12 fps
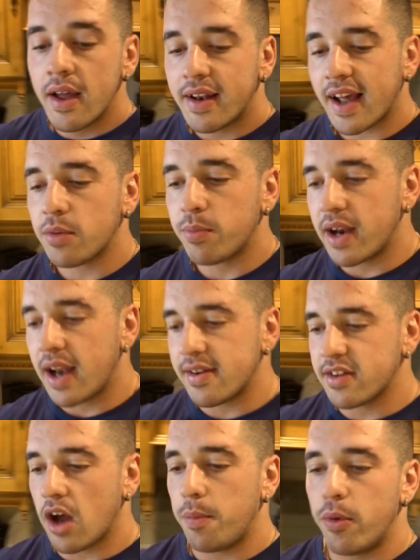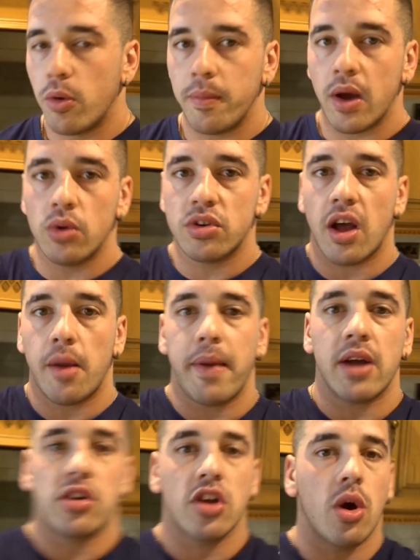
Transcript: That's my next couple of meals. I'm about to